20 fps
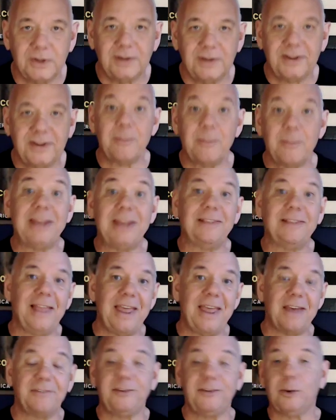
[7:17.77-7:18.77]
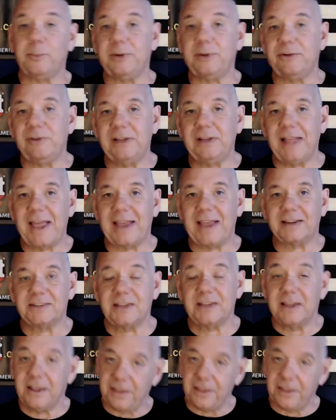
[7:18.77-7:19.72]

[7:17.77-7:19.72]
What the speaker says: They might laugh. They'll be relaxed.